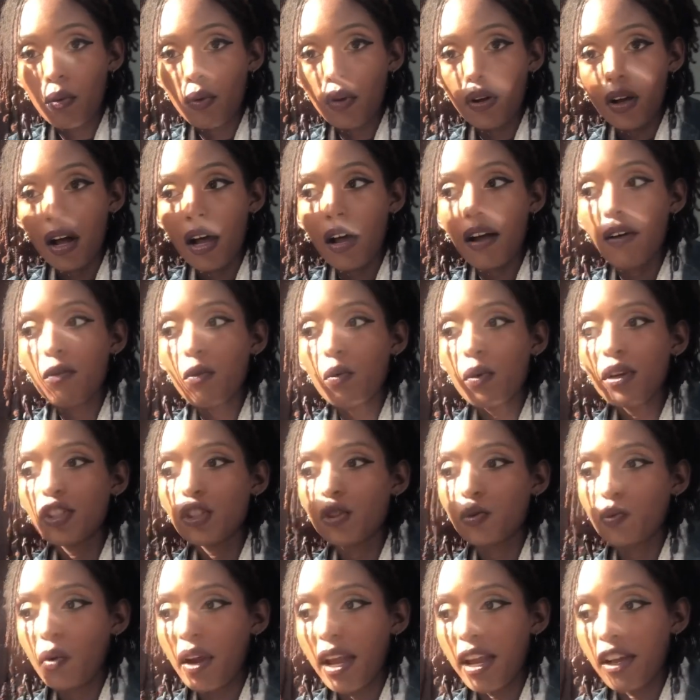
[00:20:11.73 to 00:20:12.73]
of
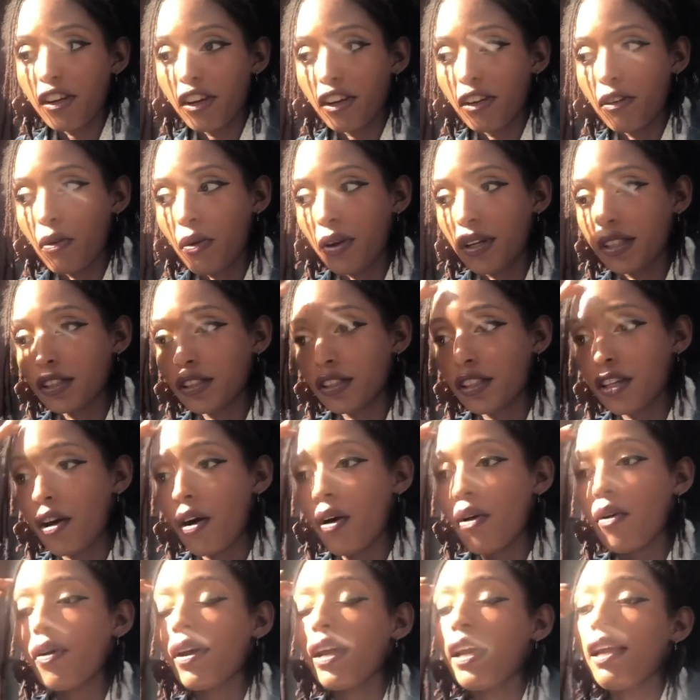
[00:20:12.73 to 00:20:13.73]
which way you're going to
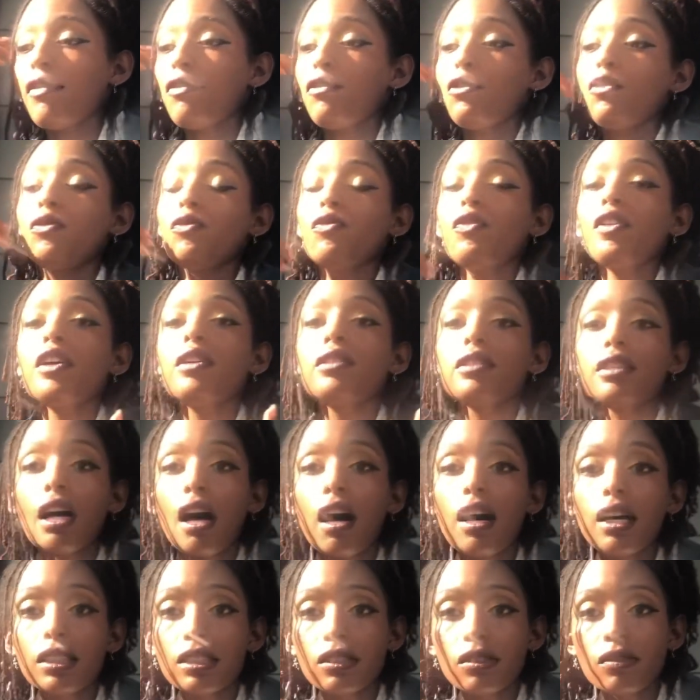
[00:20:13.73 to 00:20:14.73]
go, if you feel
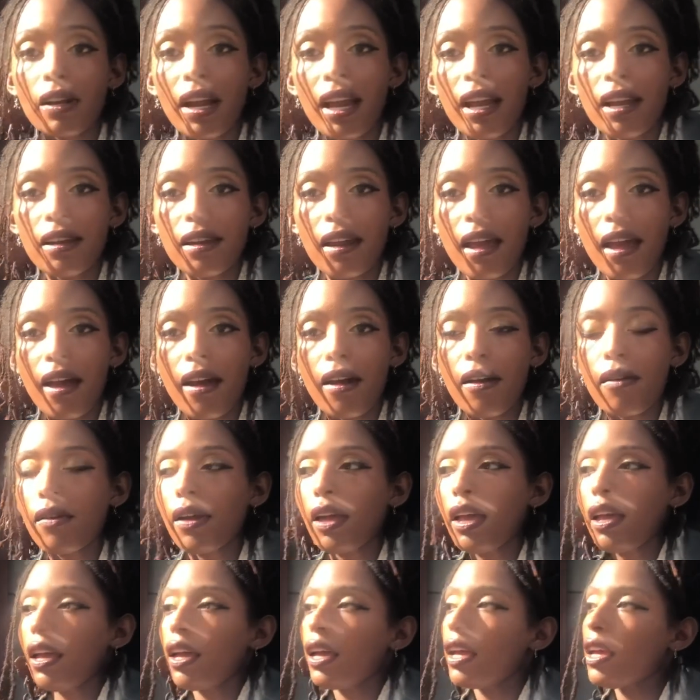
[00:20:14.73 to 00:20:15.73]
lost right now,
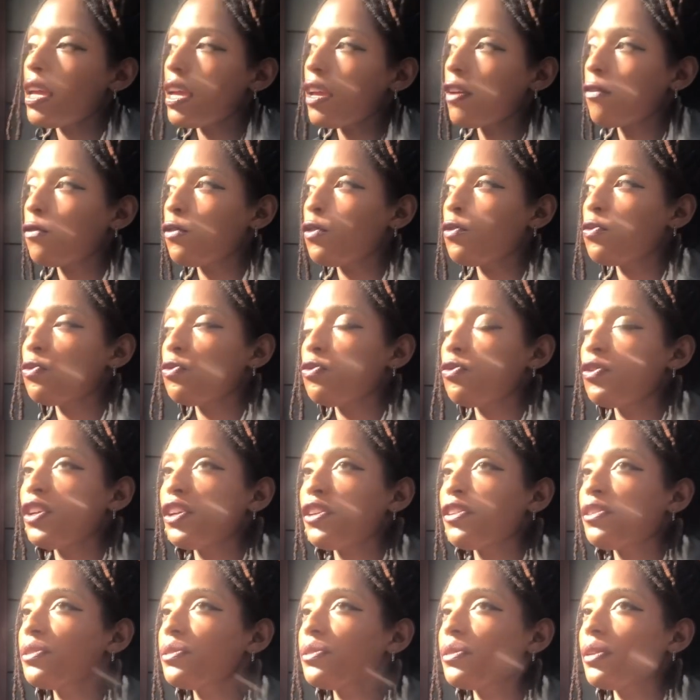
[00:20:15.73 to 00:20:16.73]
if you
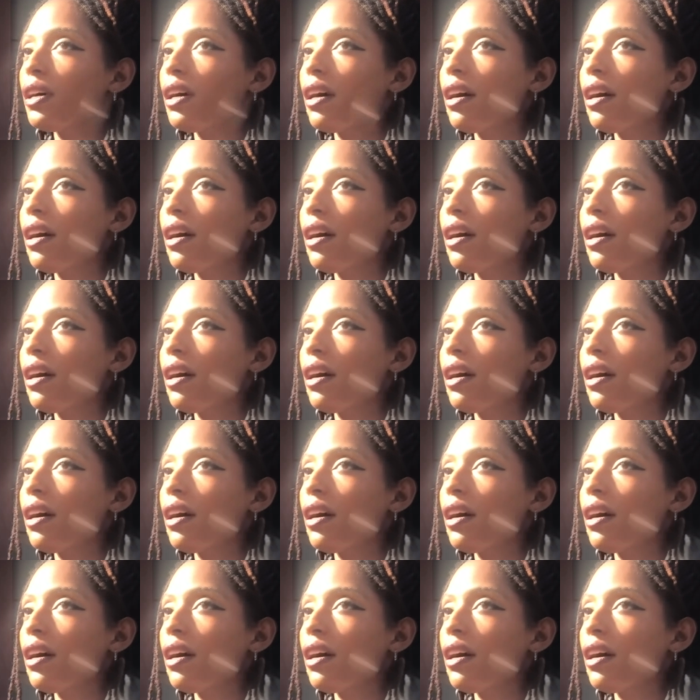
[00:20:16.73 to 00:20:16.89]
feel